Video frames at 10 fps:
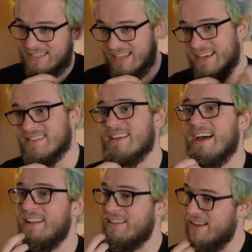Yes,
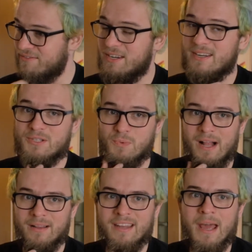I love it as
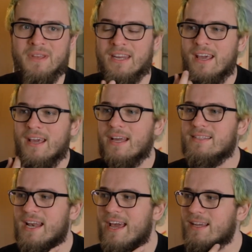well. And I mean,
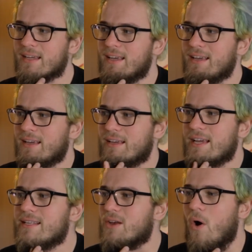it's like,
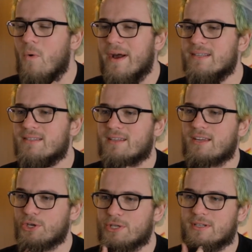it's always
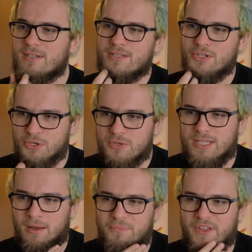good to do
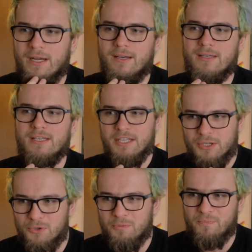something
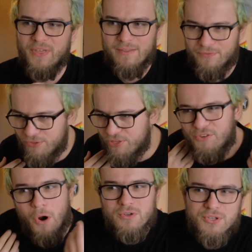new that
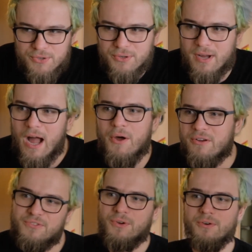throws you
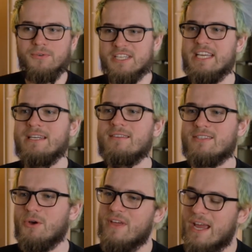out of your routine
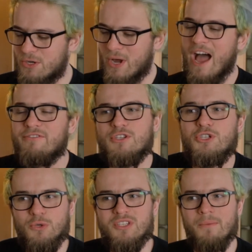so that you have to
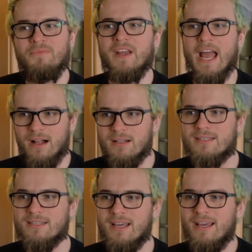do something
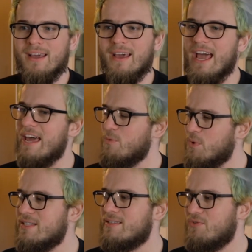else. And it
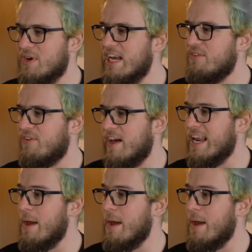was really fun.